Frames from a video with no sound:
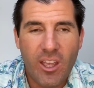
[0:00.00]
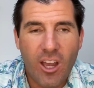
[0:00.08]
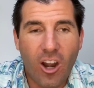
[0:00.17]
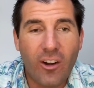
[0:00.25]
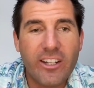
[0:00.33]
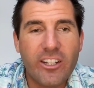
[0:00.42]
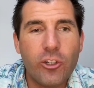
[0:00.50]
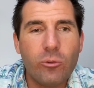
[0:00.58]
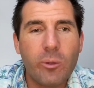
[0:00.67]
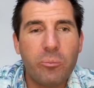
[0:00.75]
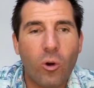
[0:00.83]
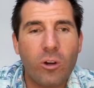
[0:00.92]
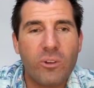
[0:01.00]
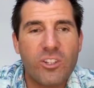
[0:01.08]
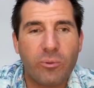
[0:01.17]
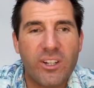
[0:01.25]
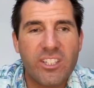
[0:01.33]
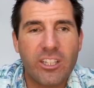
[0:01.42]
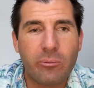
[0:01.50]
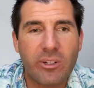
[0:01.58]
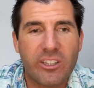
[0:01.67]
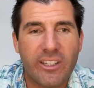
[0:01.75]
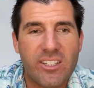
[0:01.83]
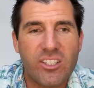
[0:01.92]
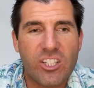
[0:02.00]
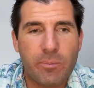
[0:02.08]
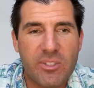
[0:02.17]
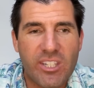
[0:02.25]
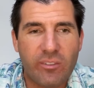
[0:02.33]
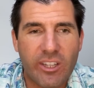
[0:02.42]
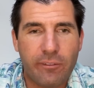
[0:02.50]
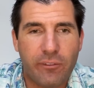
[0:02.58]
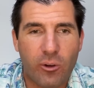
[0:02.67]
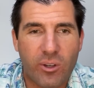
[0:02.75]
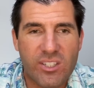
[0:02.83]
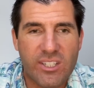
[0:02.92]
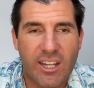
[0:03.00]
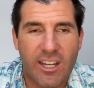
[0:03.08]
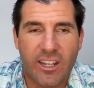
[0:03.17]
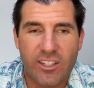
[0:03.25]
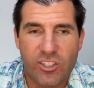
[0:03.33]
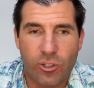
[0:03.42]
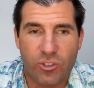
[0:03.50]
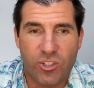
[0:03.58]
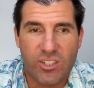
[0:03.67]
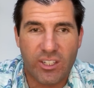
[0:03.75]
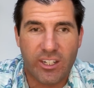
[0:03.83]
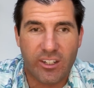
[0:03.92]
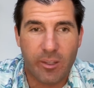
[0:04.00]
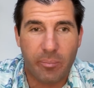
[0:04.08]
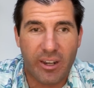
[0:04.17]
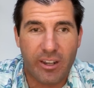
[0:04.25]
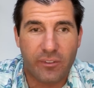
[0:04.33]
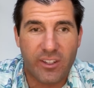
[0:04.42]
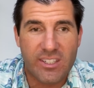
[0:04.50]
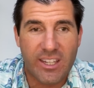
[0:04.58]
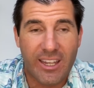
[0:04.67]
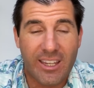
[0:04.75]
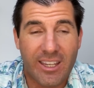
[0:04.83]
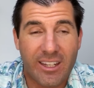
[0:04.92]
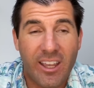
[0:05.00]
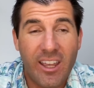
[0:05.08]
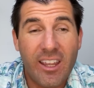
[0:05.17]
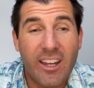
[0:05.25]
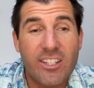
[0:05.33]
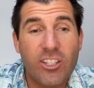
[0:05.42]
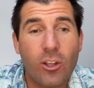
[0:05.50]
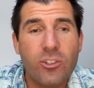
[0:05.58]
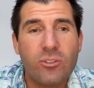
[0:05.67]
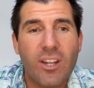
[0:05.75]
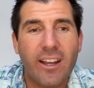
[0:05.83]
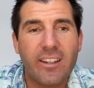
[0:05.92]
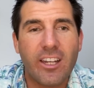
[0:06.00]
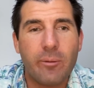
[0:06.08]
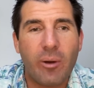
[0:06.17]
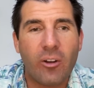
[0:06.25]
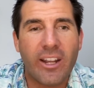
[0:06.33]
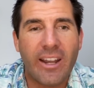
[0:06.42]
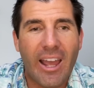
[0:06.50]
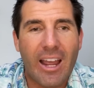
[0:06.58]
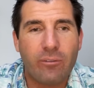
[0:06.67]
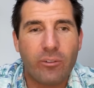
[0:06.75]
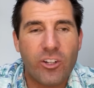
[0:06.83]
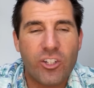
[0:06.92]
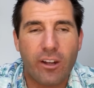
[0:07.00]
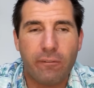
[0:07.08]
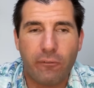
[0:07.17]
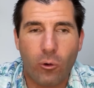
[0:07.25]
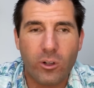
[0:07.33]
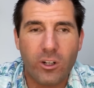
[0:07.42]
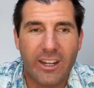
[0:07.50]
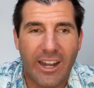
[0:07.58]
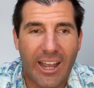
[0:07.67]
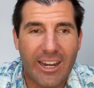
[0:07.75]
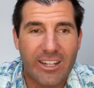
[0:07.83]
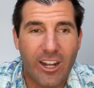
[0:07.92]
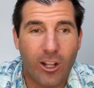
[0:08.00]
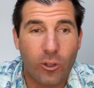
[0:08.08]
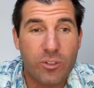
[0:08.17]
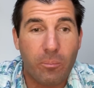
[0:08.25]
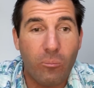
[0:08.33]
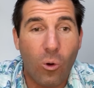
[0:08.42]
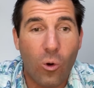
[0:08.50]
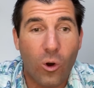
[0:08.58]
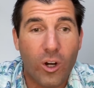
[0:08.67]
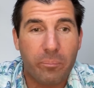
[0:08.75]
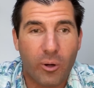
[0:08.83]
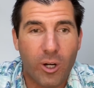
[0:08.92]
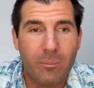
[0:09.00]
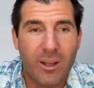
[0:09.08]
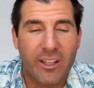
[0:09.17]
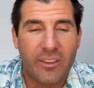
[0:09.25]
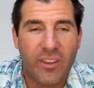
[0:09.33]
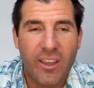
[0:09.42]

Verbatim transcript: All right, a new report was recently released specifically focused on Social Security benefits, and it's also talking about an average of $409 more per month